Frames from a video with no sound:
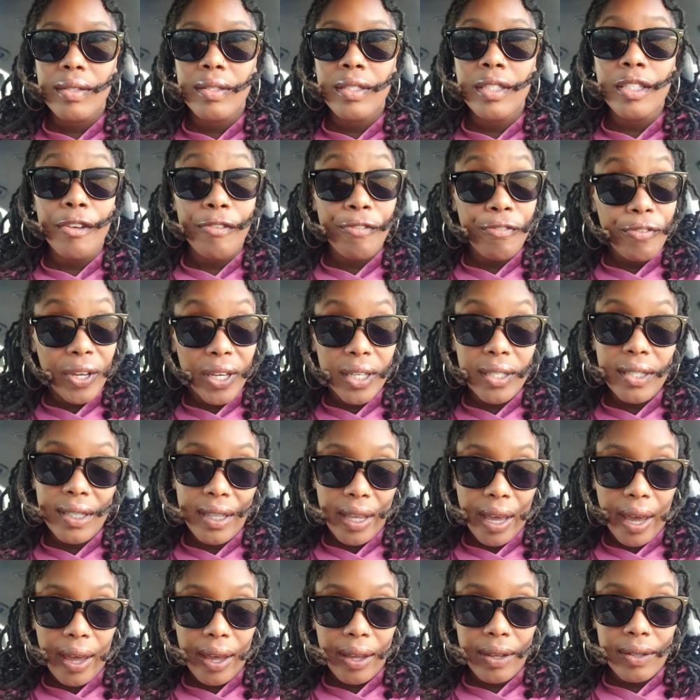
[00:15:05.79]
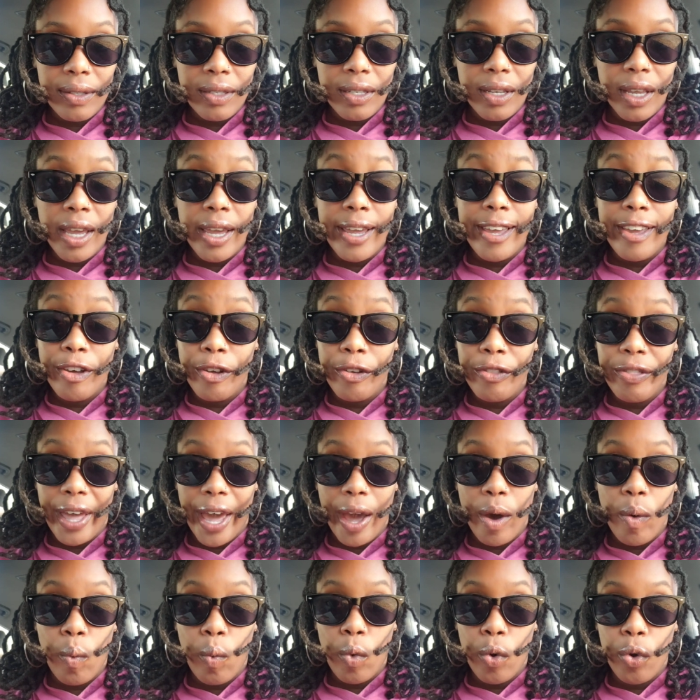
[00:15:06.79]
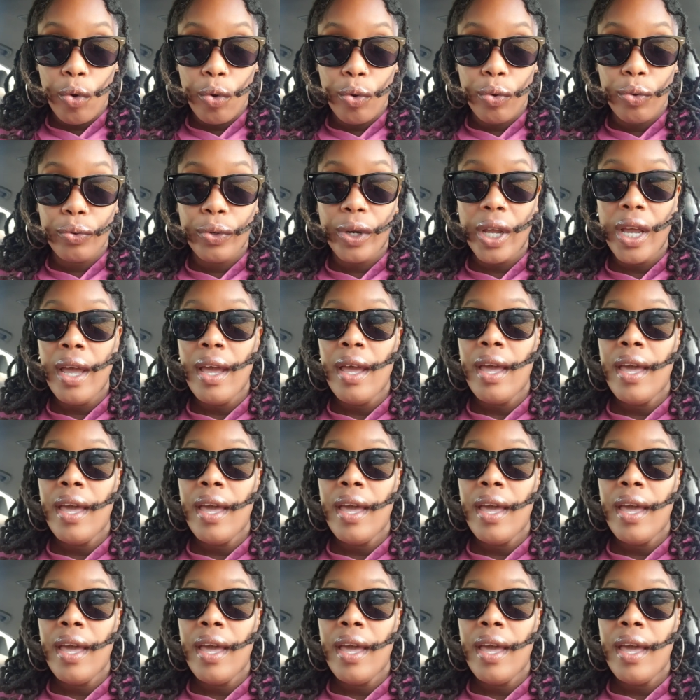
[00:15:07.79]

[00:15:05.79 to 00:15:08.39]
to fix that, to heal that wound,